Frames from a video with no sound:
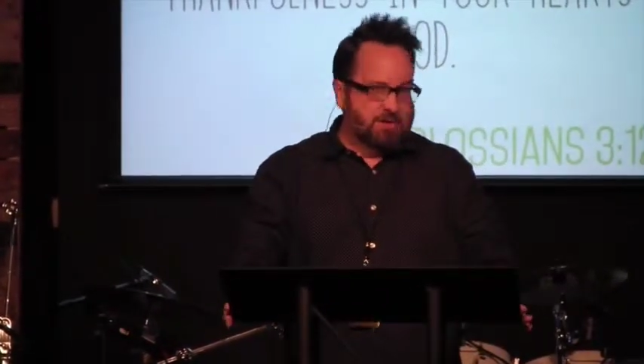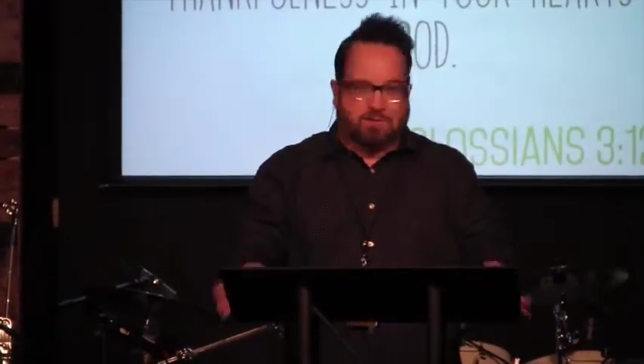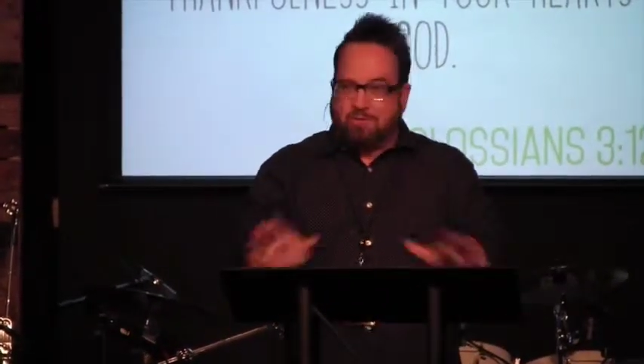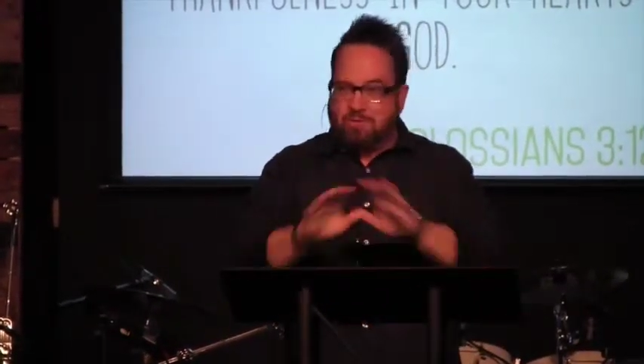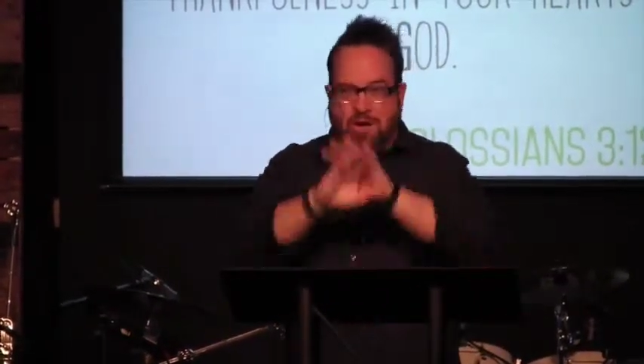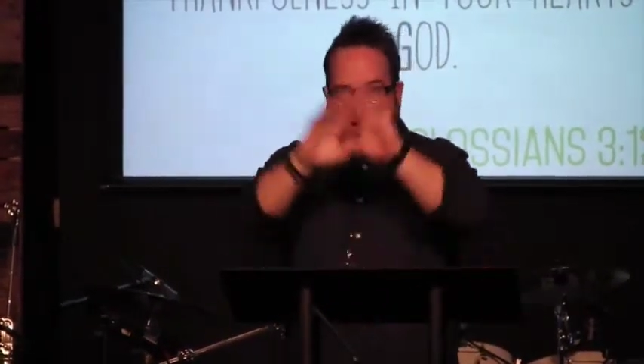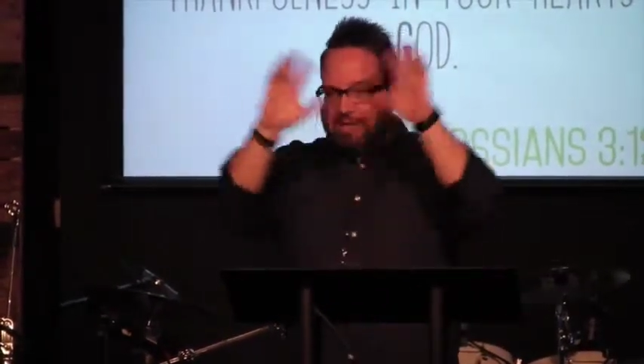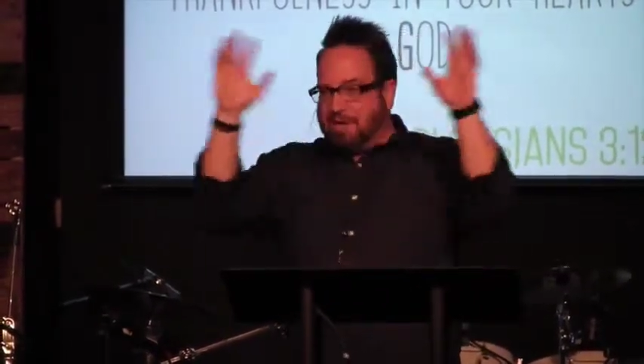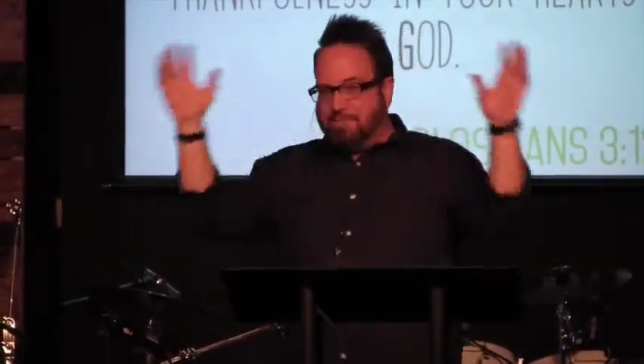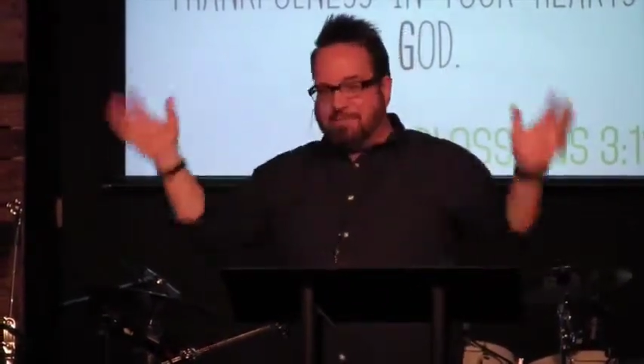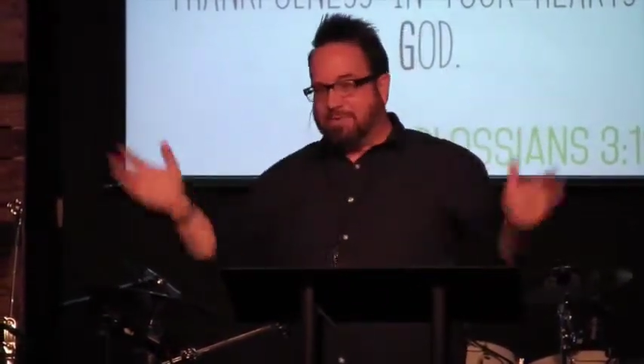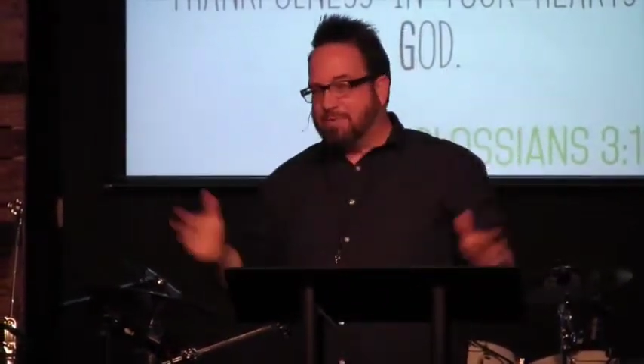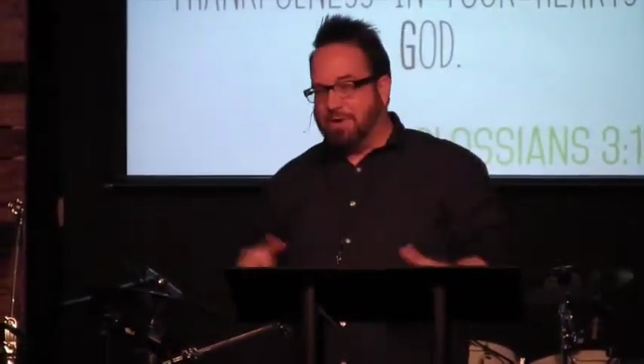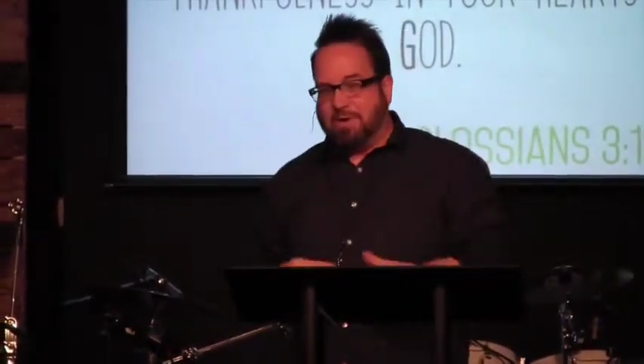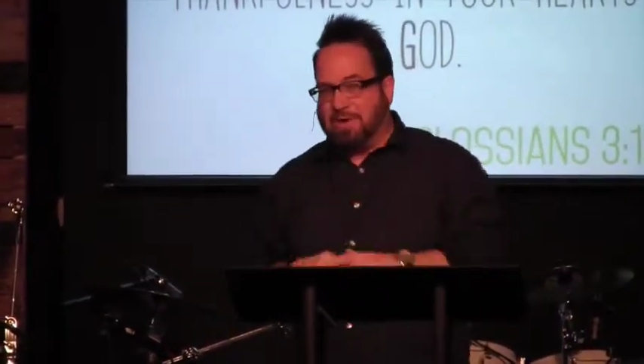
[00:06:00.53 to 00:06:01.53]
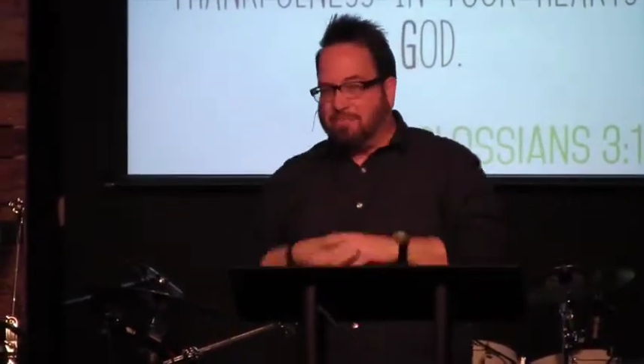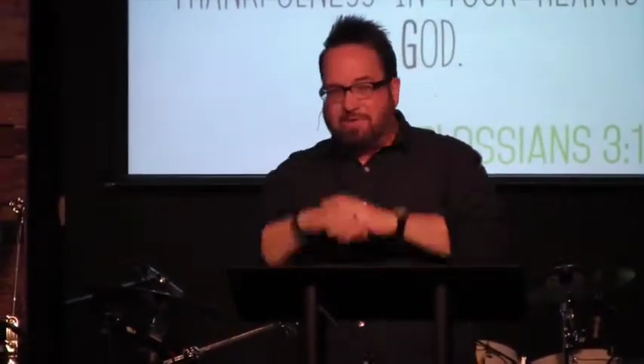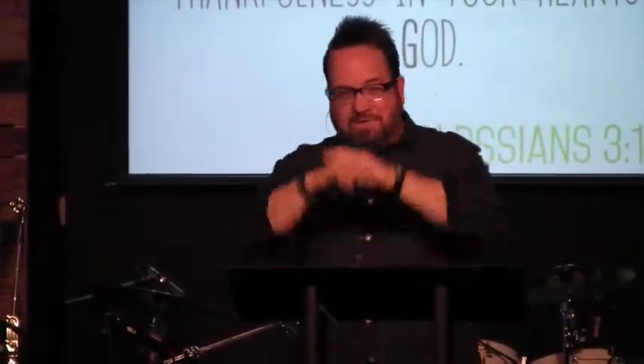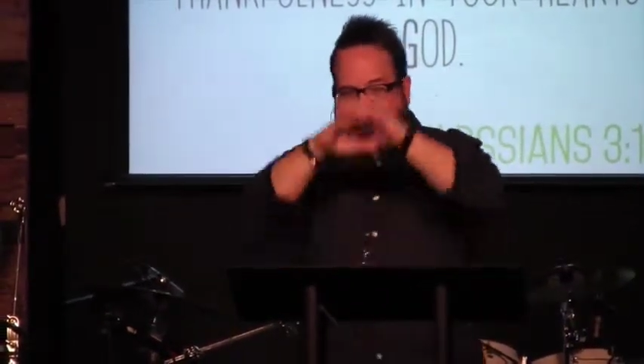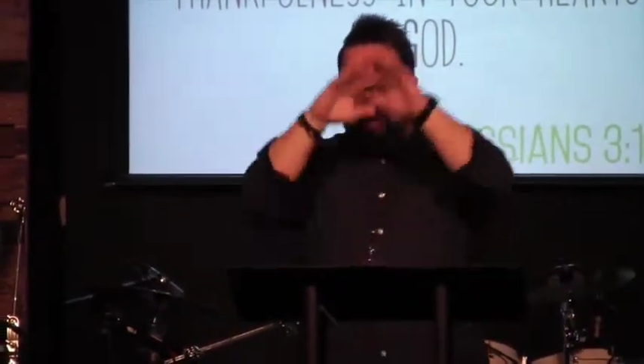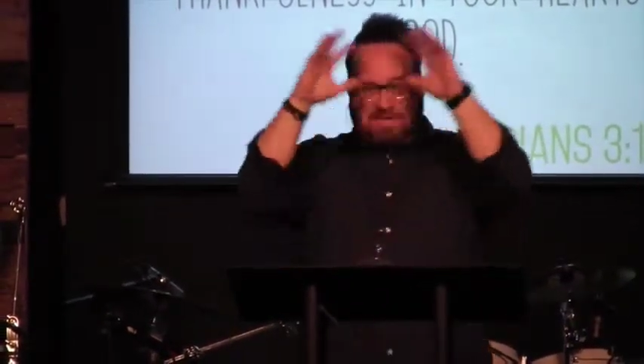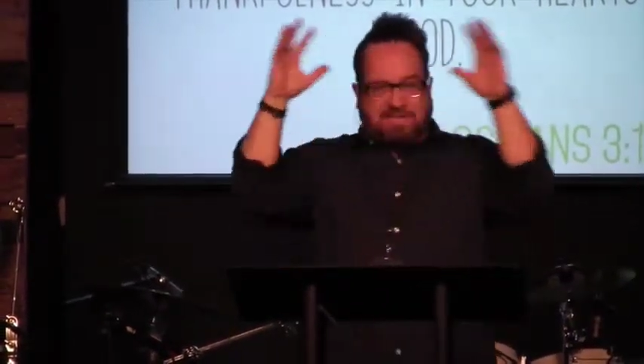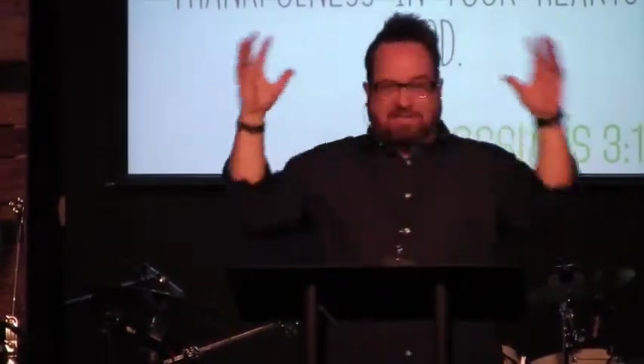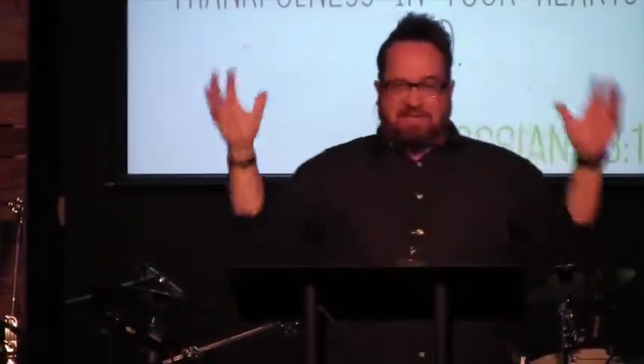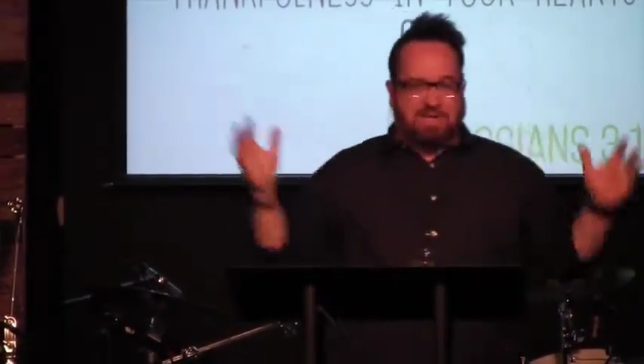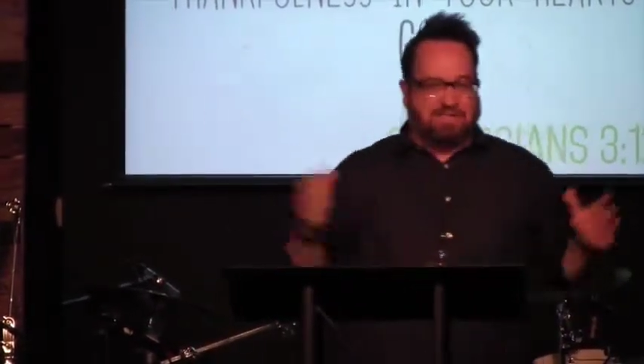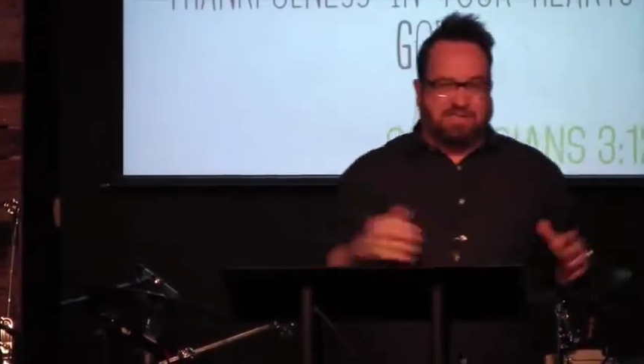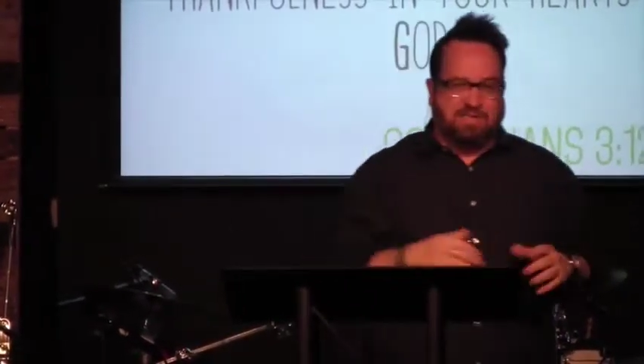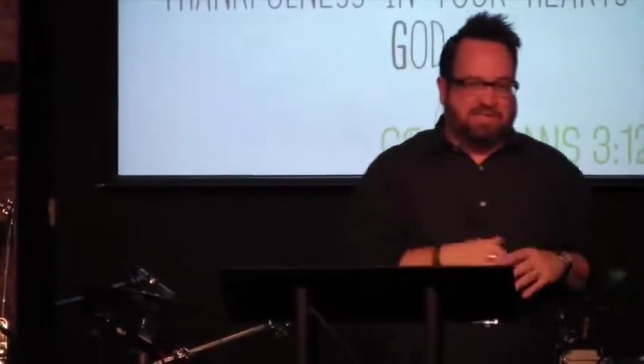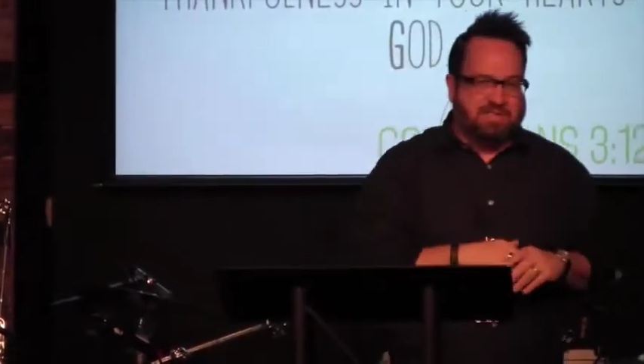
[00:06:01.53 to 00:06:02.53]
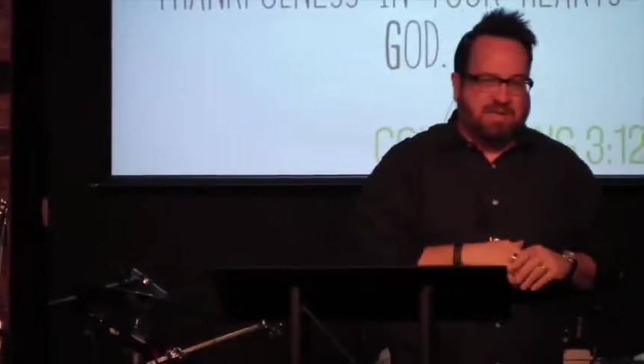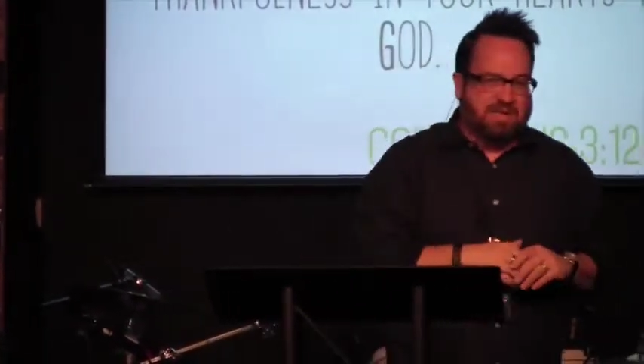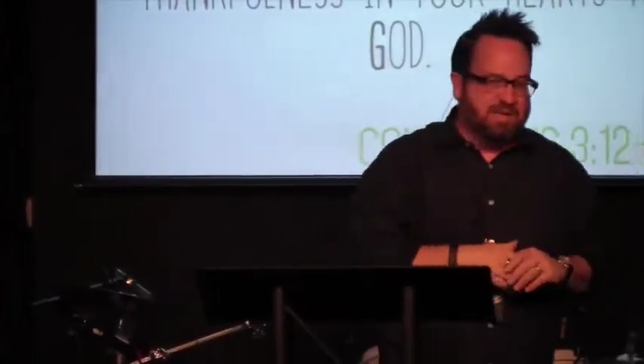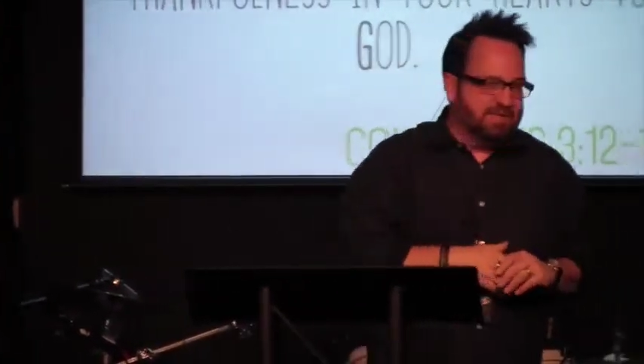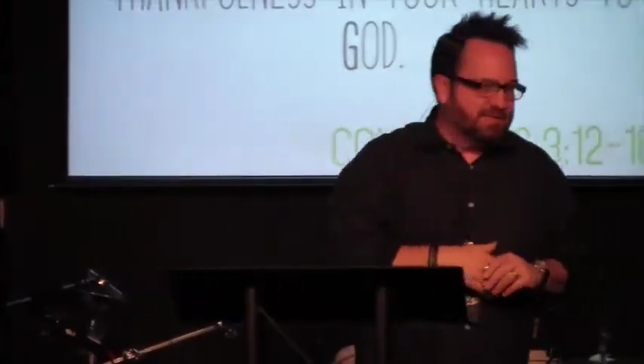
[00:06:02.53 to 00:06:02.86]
Do not get me wrong. I'm not saying teaching is not